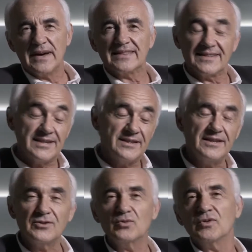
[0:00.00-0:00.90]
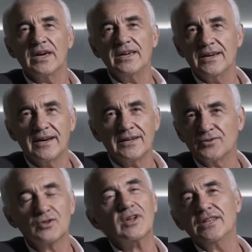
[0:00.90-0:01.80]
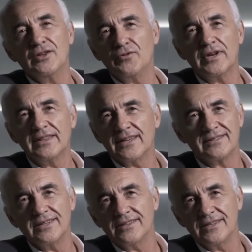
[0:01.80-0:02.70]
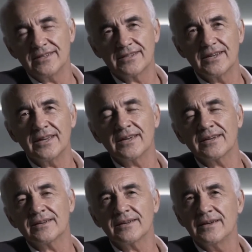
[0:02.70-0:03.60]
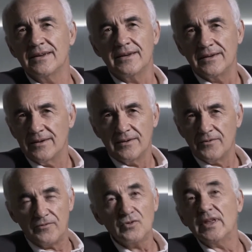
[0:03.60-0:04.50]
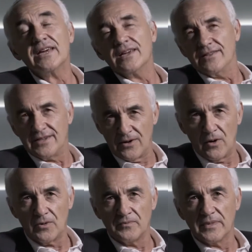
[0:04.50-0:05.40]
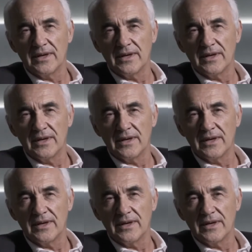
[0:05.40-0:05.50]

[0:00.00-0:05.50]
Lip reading: but cities today are totally different than cities a few decades ago.